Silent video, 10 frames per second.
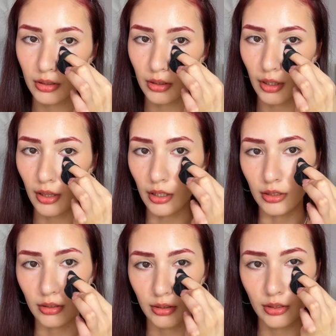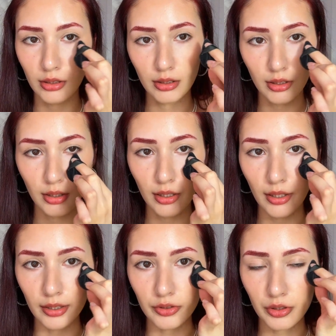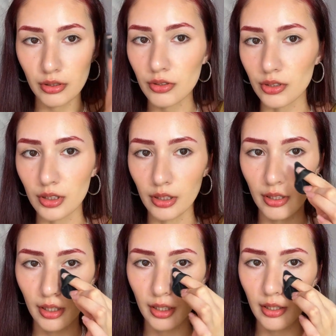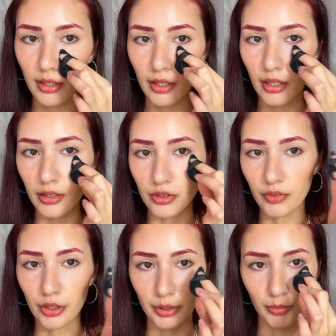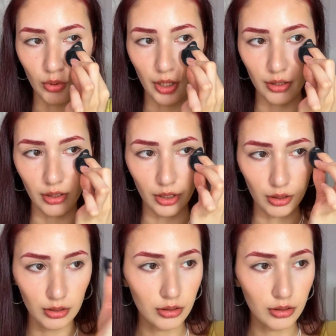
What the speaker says: And then, as you can see, it's very brightening.